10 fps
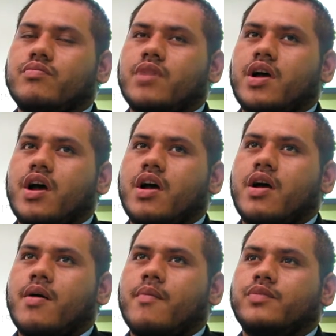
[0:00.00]

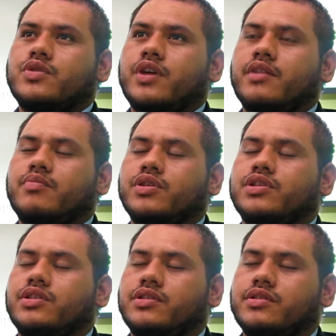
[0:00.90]
trying to
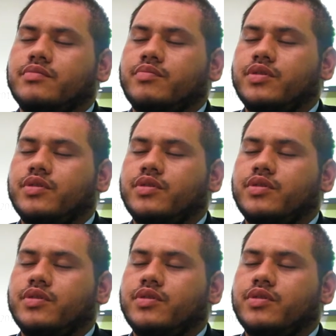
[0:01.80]
push